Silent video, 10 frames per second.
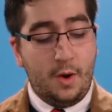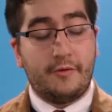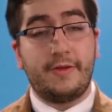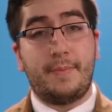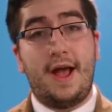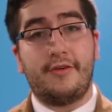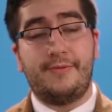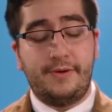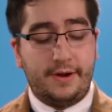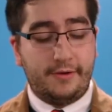Over the past
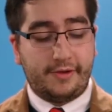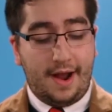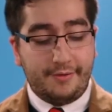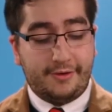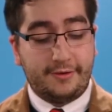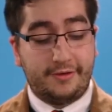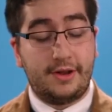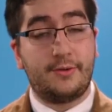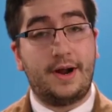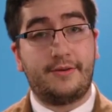few years, I've served as
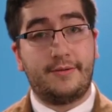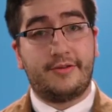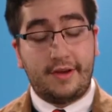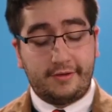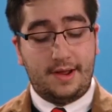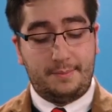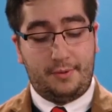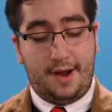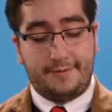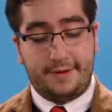the director of six
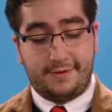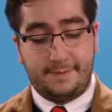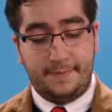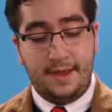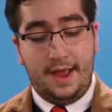nonprofits,